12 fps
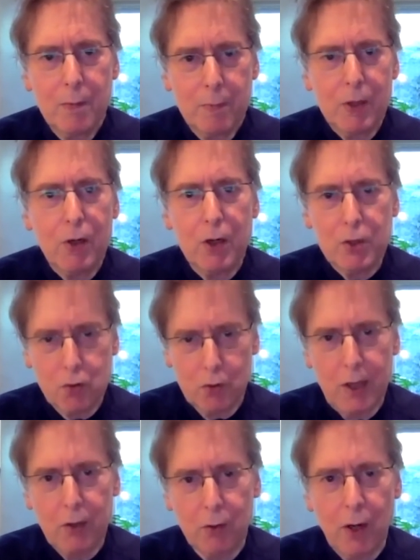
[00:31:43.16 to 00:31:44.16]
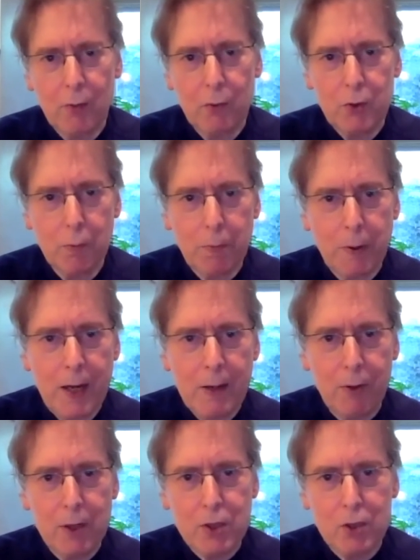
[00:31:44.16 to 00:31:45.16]
Because later on, when you're playing
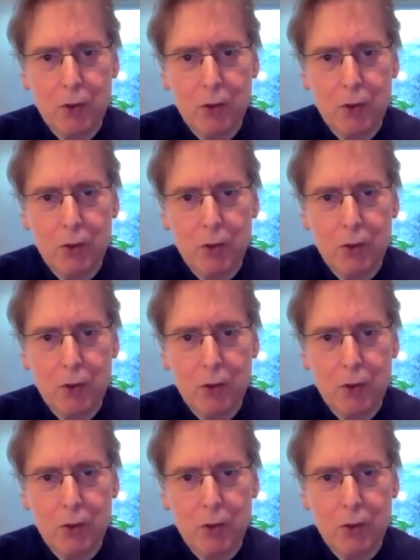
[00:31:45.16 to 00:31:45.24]
presto,